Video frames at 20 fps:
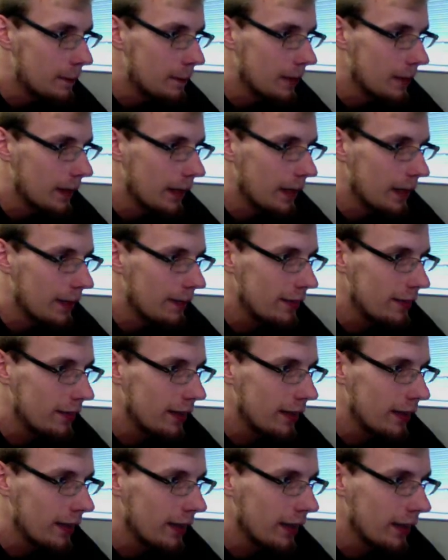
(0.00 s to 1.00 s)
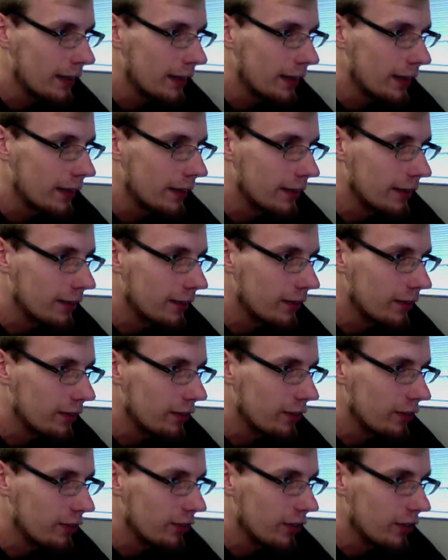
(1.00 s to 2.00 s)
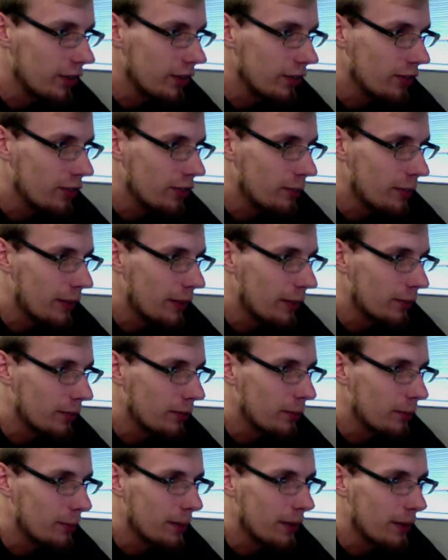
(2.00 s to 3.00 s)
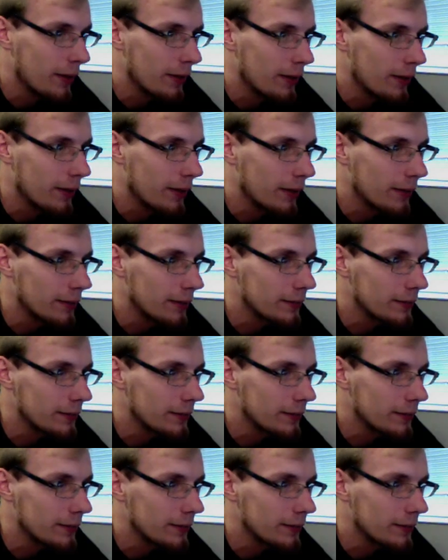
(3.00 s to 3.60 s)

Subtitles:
I'd say I got it just about spot on.